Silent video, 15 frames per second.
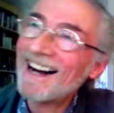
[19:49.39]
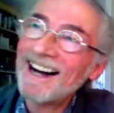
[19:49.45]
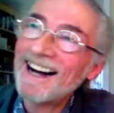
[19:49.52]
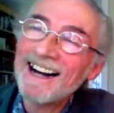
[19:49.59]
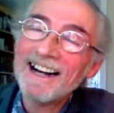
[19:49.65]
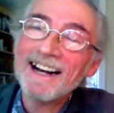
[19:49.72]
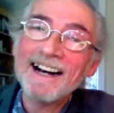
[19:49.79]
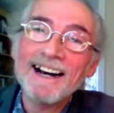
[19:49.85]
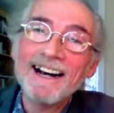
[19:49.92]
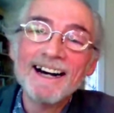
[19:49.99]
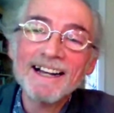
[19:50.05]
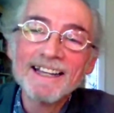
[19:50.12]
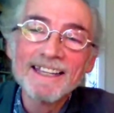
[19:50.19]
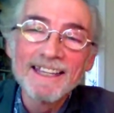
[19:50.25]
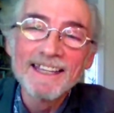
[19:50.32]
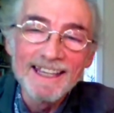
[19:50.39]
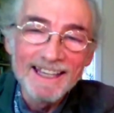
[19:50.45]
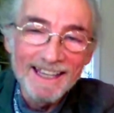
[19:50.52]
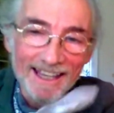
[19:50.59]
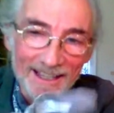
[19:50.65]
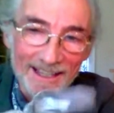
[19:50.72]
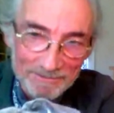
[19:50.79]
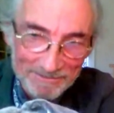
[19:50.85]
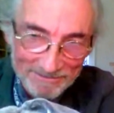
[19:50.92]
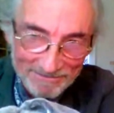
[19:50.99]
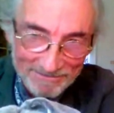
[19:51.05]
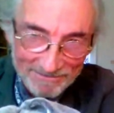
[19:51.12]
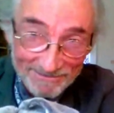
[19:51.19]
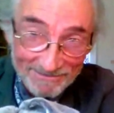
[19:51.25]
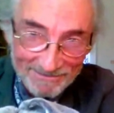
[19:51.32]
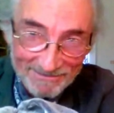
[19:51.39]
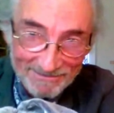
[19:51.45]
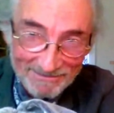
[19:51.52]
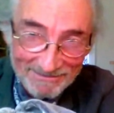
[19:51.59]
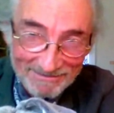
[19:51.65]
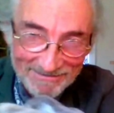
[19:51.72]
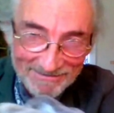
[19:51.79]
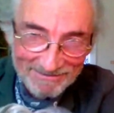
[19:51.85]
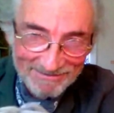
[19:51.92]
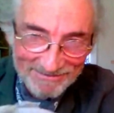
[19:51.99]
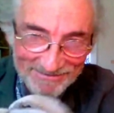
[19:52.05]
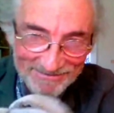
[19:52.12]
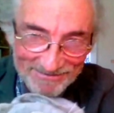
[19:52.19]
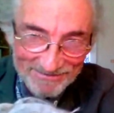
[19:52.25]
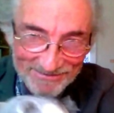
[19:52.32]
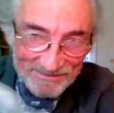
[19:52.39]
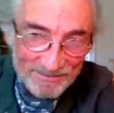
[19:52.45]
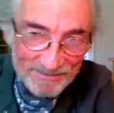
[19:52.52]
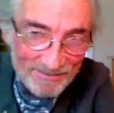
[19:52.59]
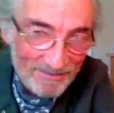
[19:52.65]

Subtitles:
(not speaking)